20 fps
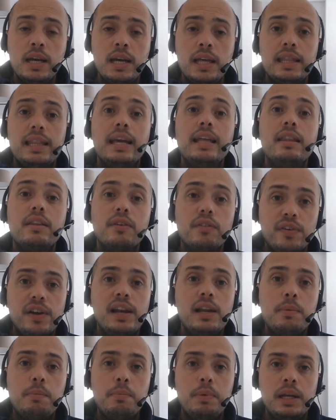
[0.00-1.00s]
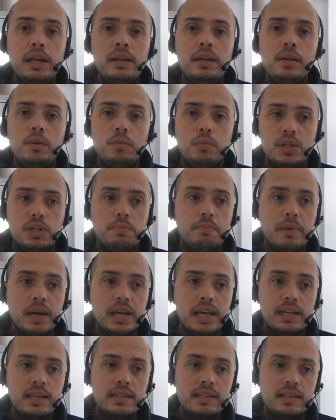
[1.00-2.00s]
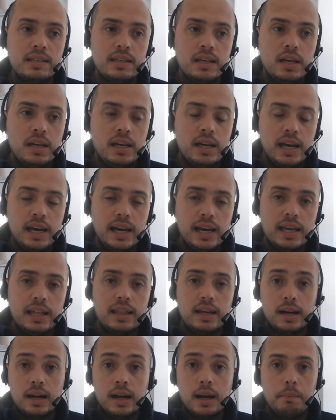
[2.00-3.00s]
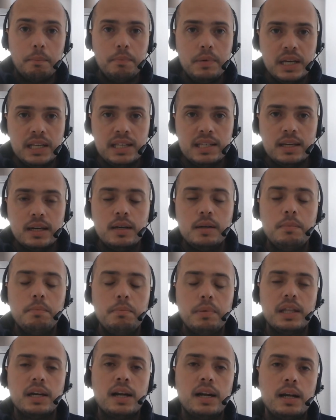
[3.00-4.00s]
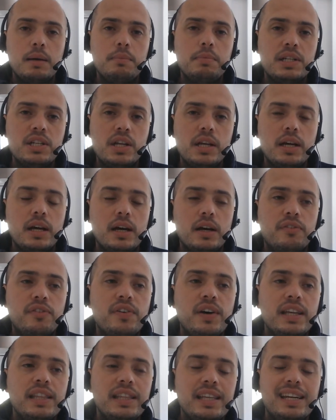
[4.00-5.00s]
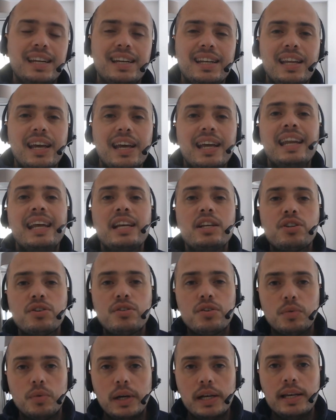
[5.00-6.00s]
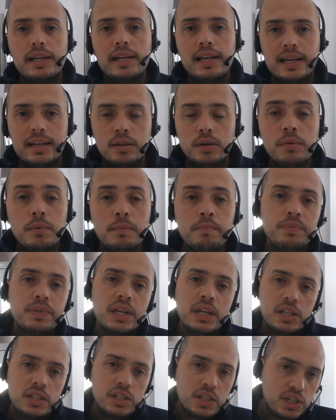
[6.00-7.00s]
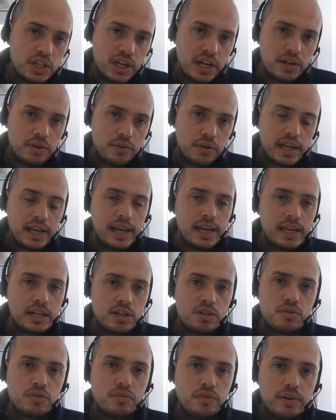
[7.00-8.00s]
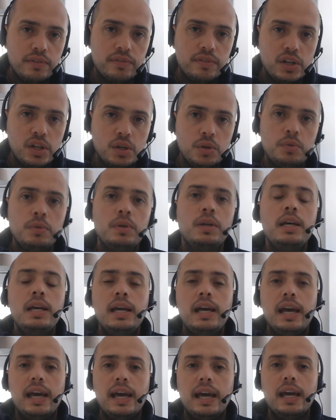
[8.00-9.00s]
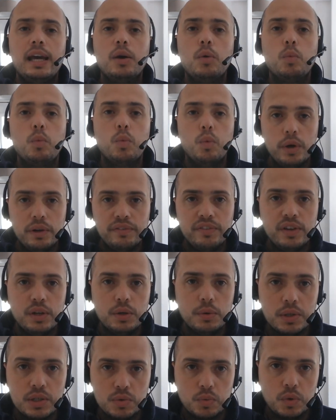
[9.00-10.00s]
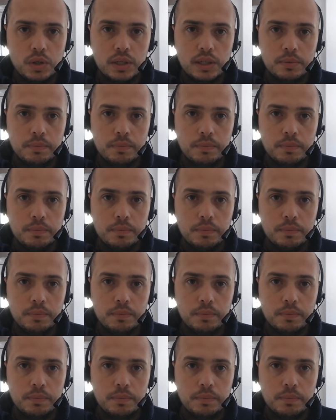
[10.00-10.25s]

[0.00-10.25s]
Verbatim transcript: they're developing, which makes uh, the club better, but the club are, are finding an, an extra way now to generate extra revenue uh, with you as well.